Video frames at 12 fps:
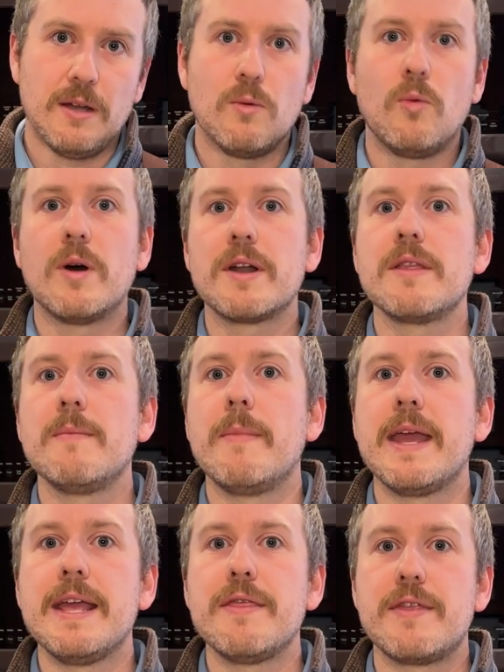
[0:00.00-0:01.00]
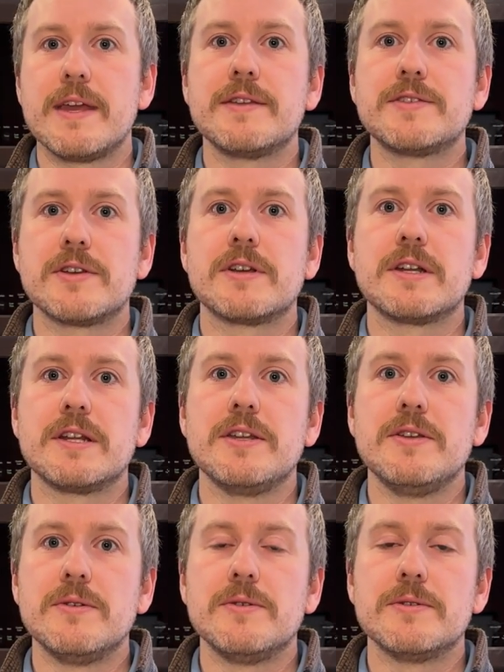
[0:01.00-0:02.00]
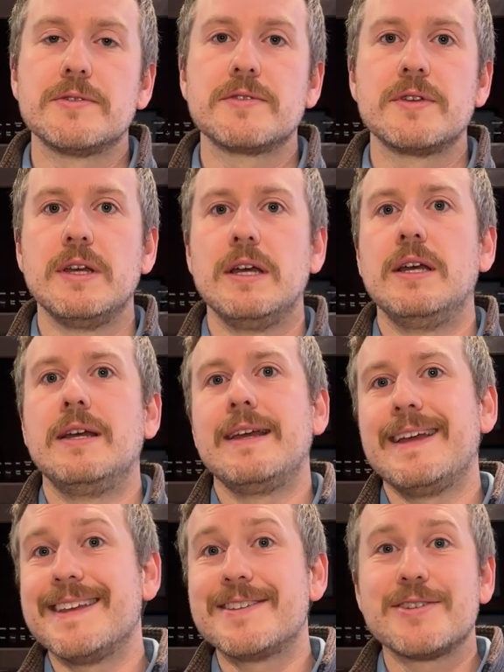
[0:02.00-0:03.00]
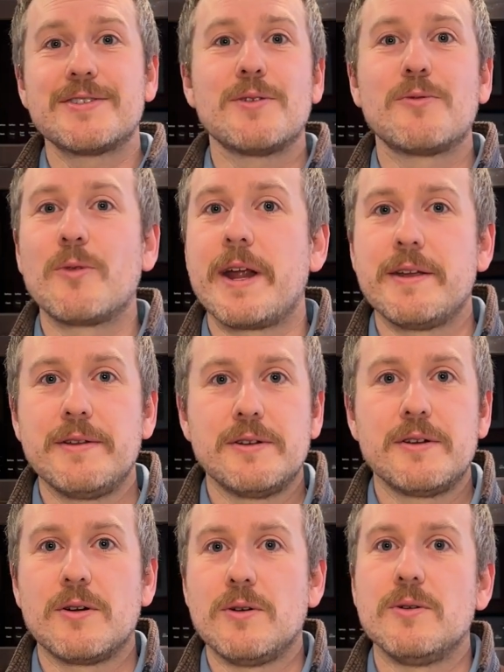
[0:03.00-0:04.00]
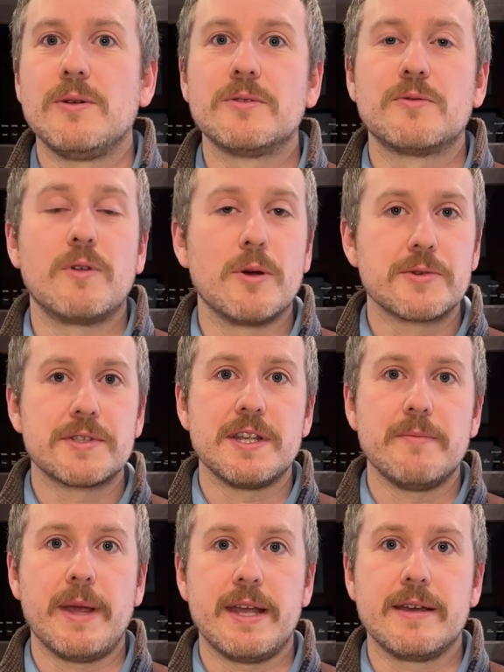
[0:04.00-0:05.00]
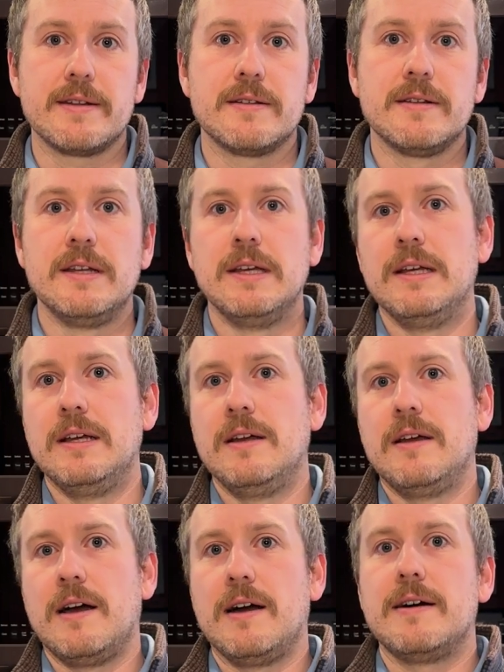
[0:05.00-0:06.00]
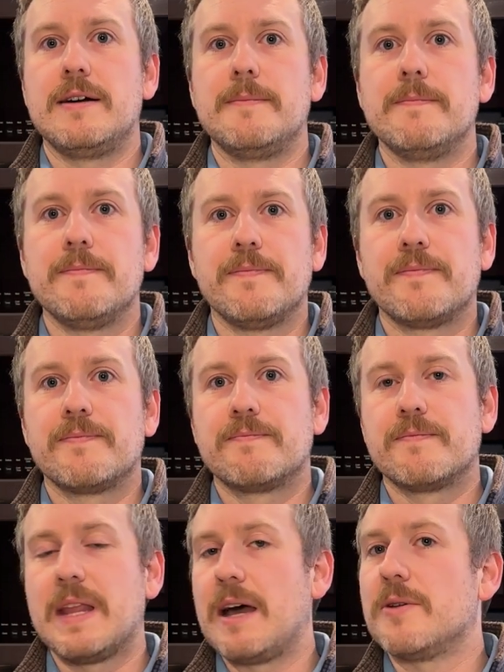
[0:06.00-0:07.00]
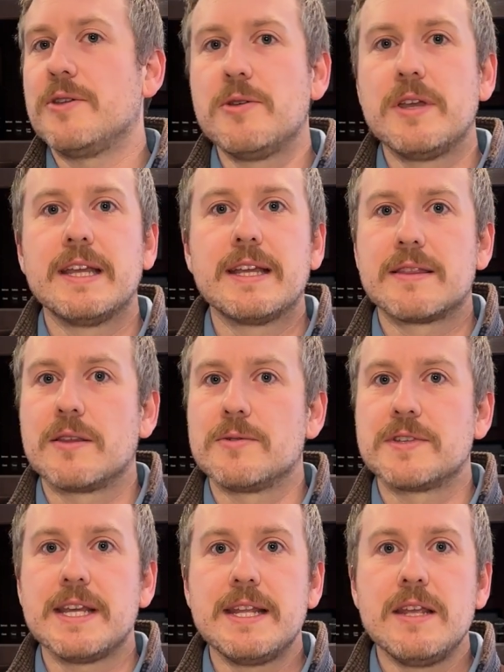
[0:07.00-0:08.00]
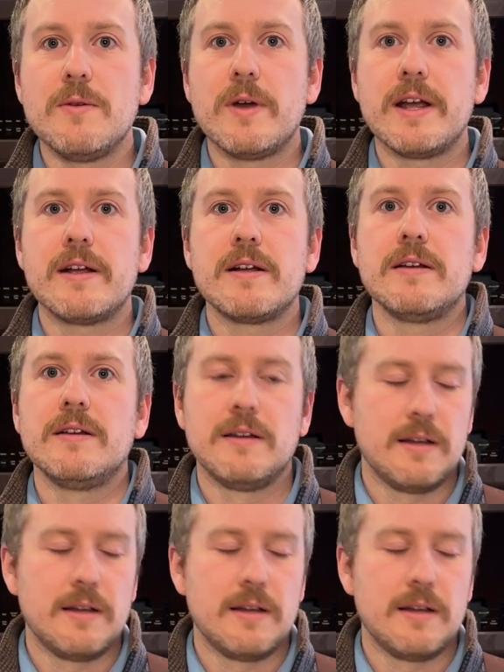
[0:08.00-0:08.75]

One of the main things you're going to use is just a regular old roasting pan. Now you can get those anywhere.